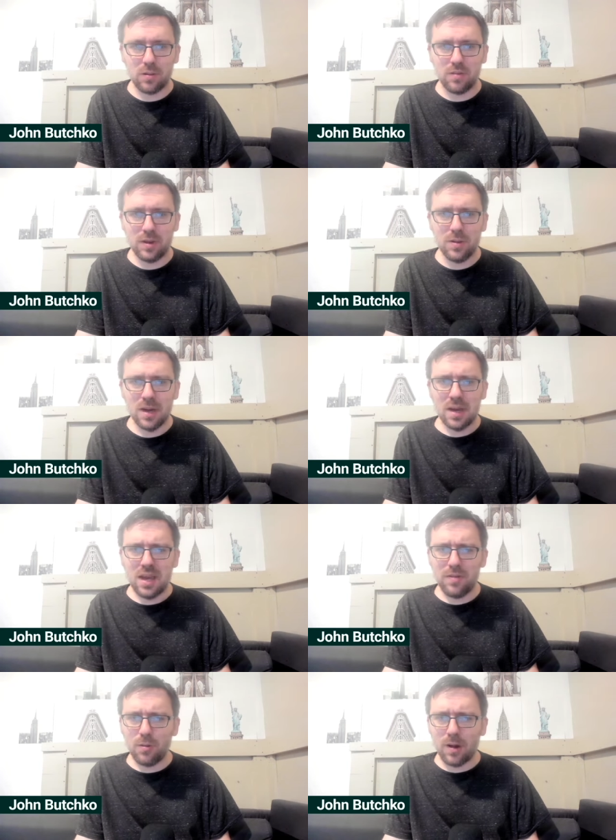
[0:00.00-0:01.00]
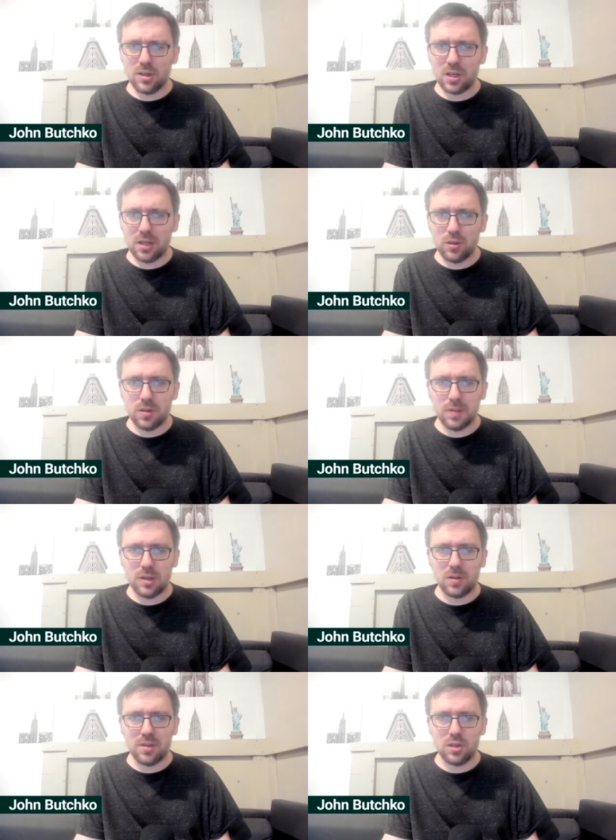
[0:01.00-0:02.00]
review. If you're watching on YouTube and
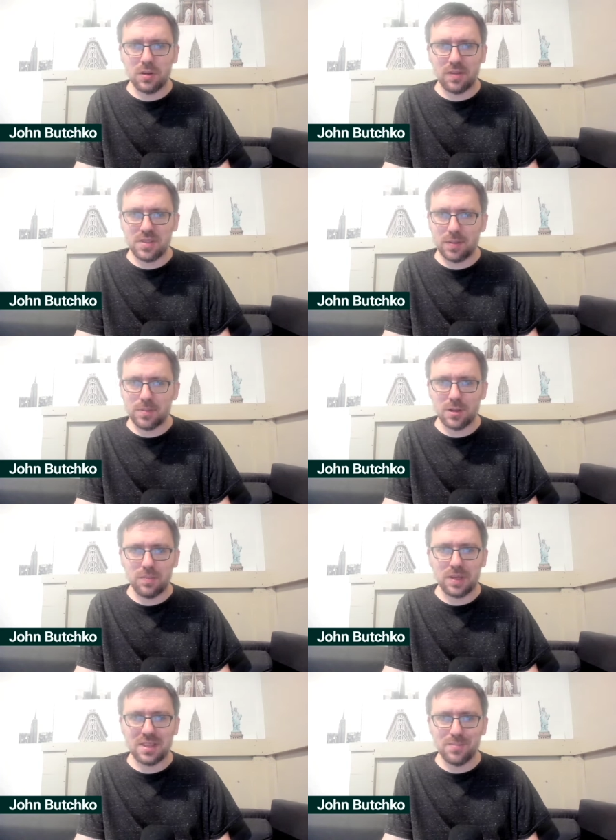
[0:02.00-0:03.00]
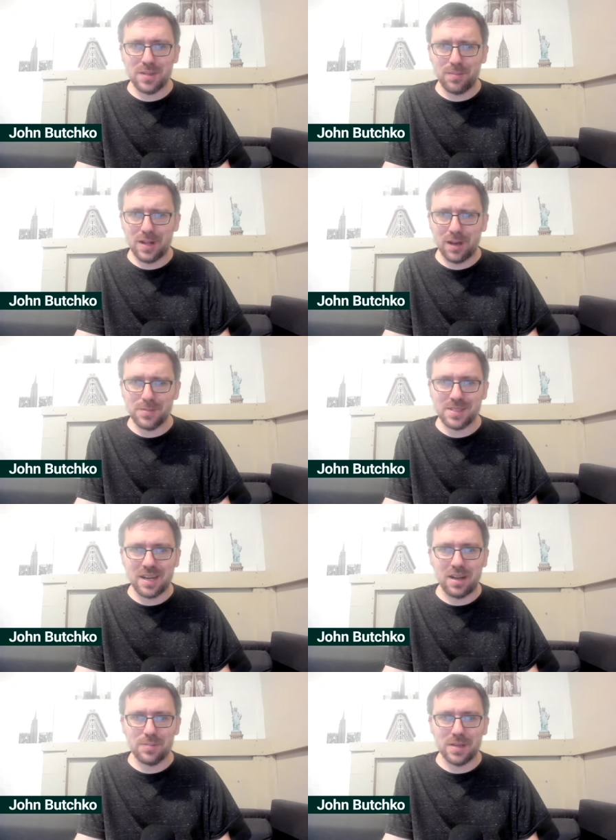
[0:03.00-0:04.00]
enjoy the show, give this episode a big thumbs up. It helps us
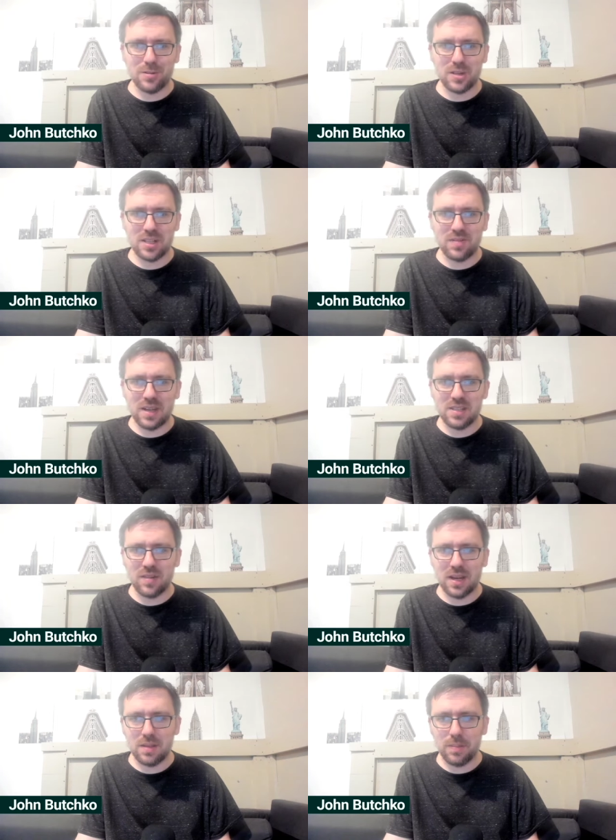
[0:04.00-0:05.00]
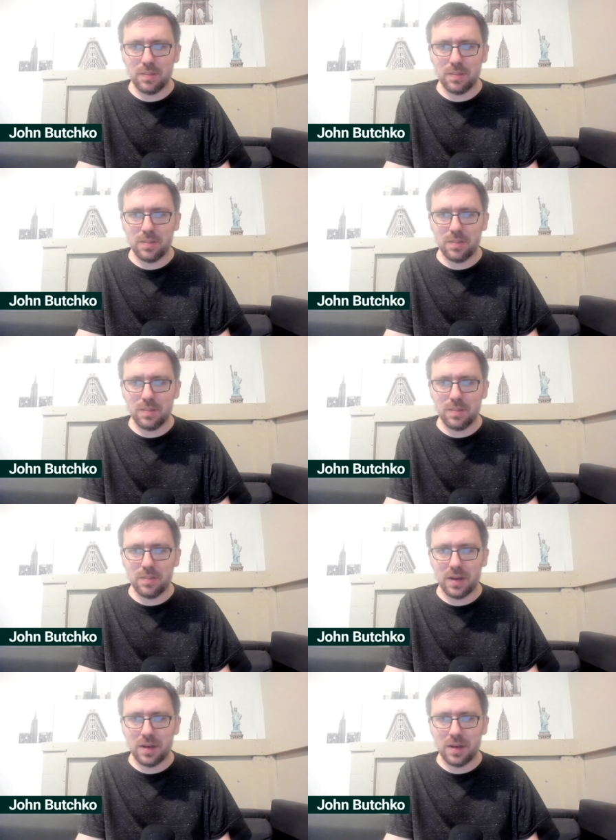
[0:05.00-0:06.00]
out, helps other Jets fans find the podcast.
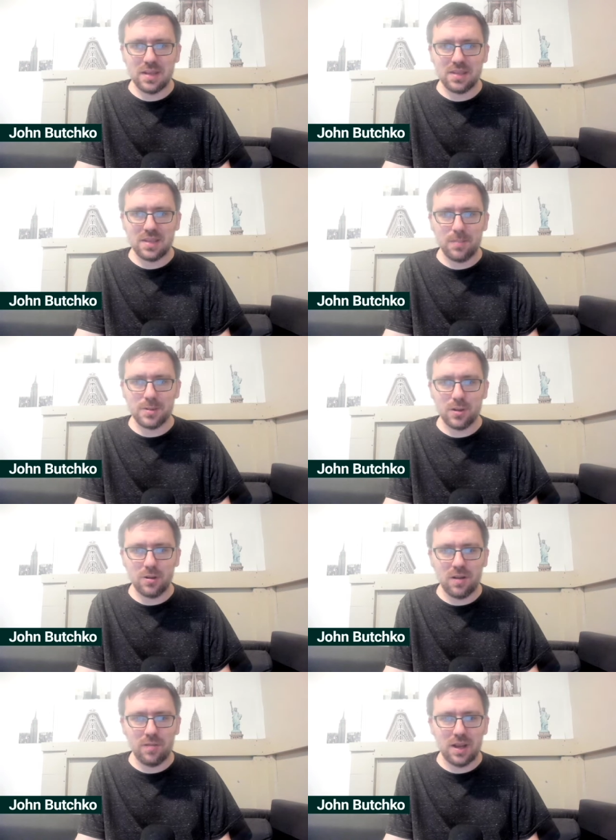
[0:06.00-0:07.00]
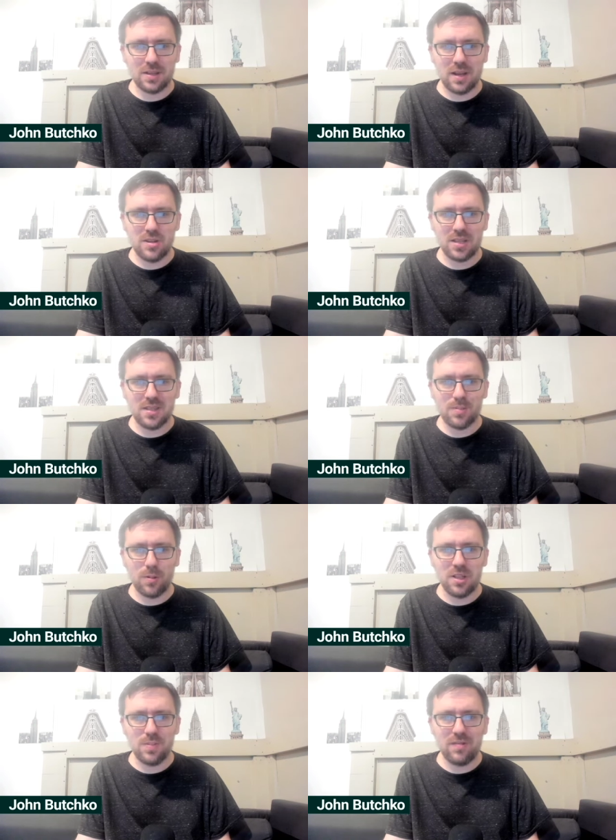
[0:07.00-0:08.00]
Today's episode of Locked On Jets is
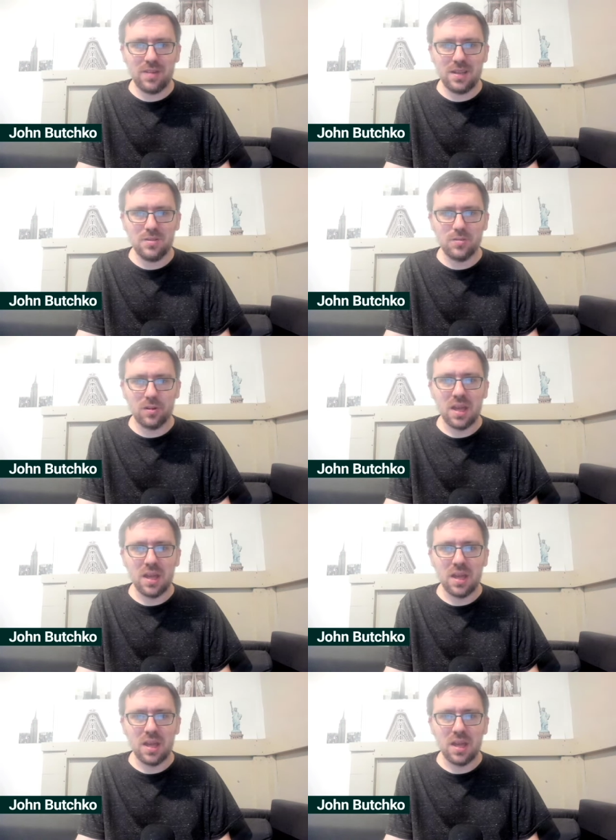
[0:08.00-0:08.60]
brought to you by FanDuel.